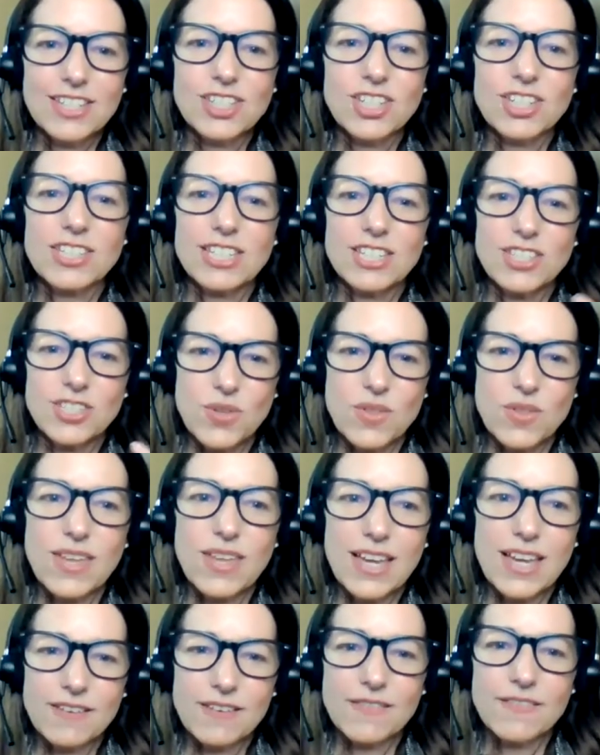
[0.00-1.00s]
And just as you
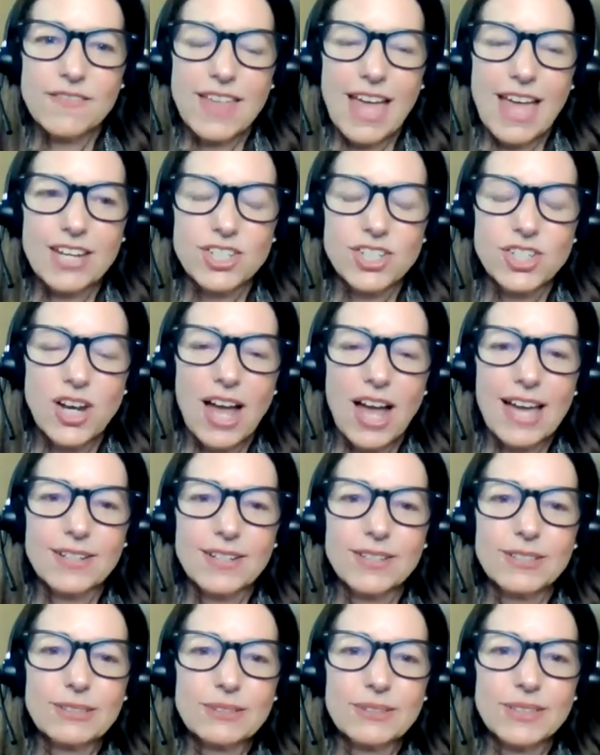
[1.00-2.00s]
think of that
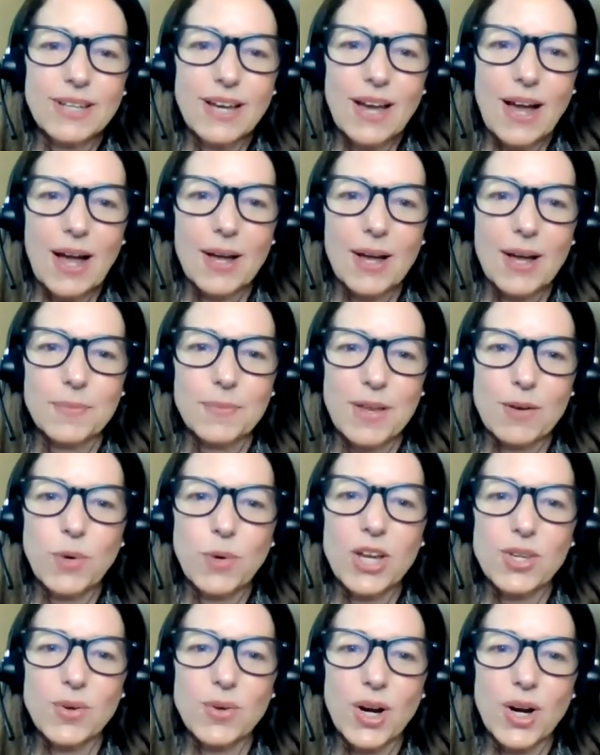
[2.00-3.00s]
child
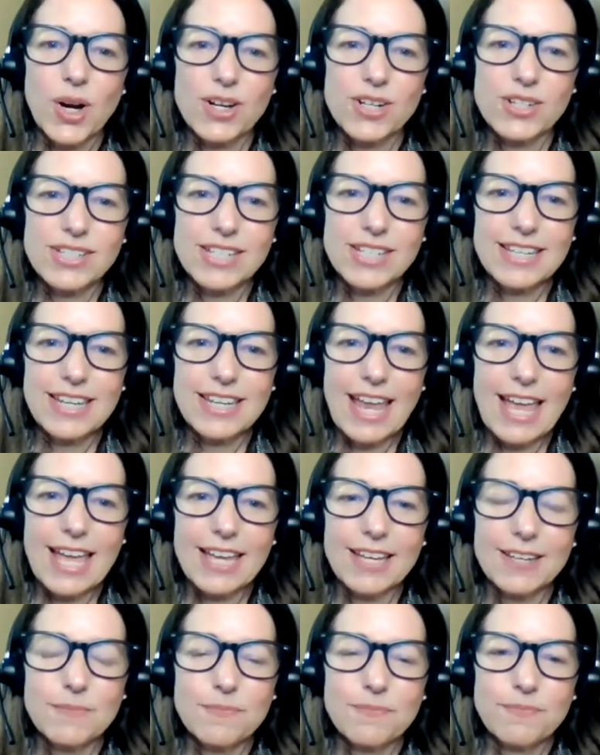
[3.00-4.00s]
and what you heard
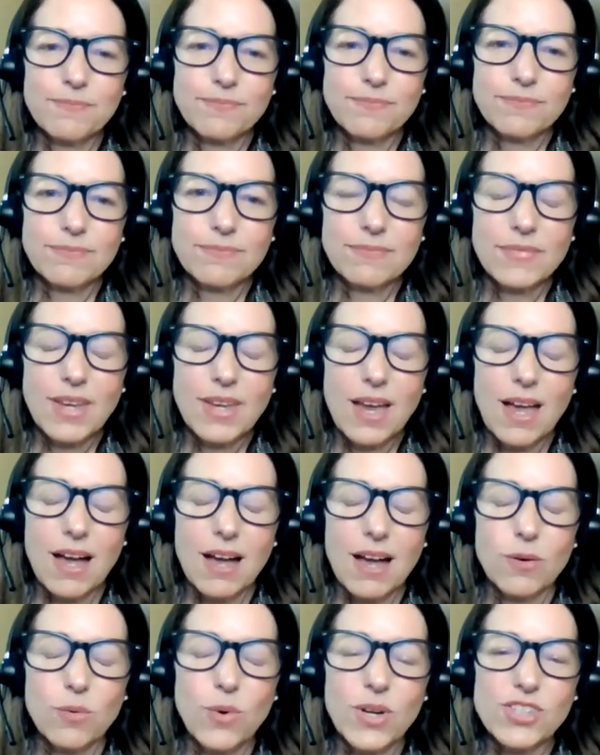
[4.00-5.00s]
today,
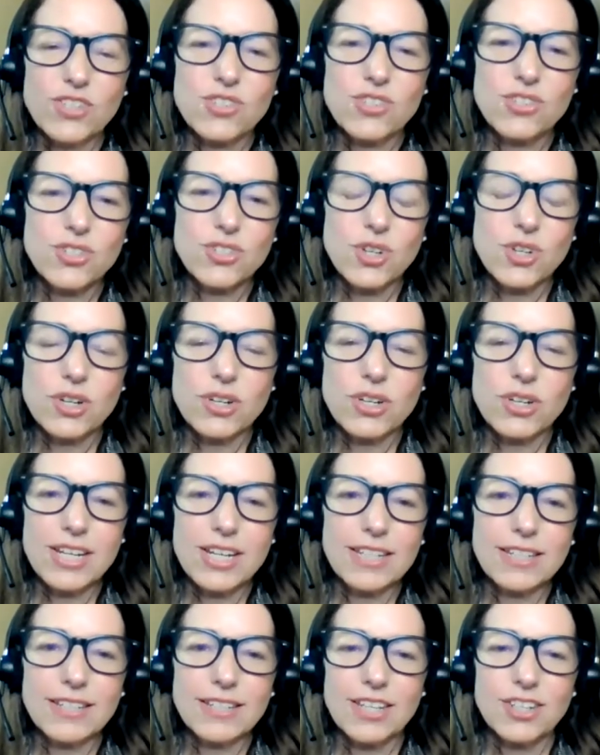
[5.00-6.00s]
what's
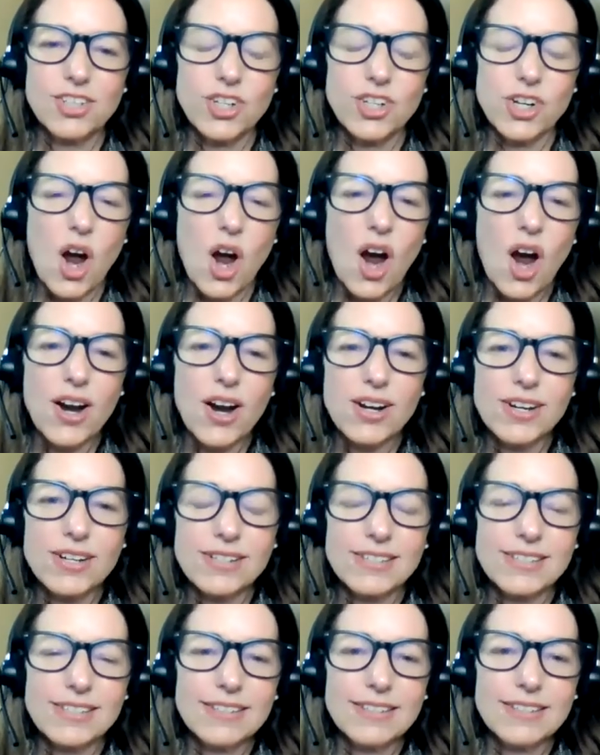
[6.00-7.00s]
stirring in your
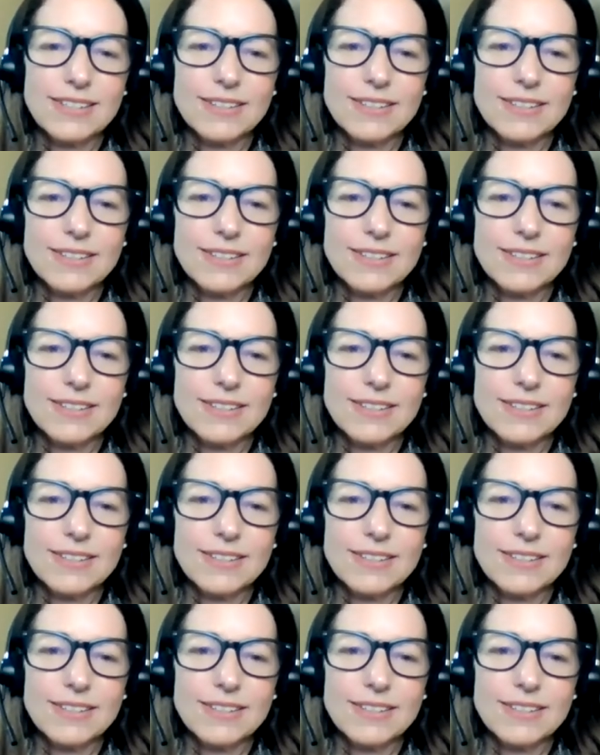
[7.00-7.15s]
heart?